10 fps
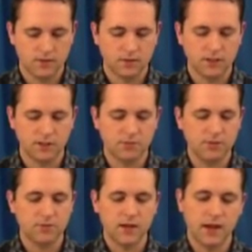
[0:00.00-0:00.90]
Key of
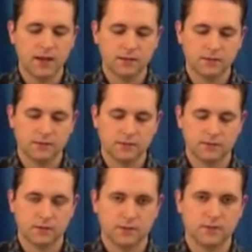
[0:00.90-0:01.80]
B flat
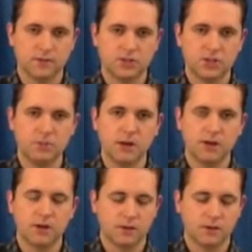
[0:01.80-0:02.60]
to G minor.